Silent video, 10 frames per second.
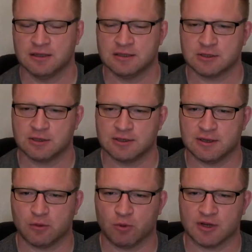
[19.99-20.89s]
So in
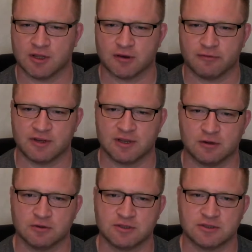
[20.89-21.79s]
one of the other
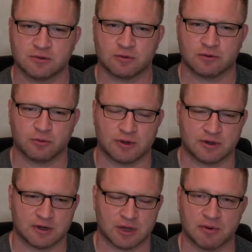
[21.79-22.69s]
videos, or
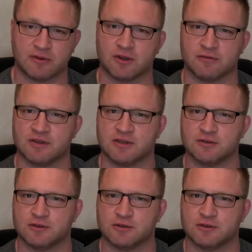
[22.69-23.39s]
a couple of the other videos,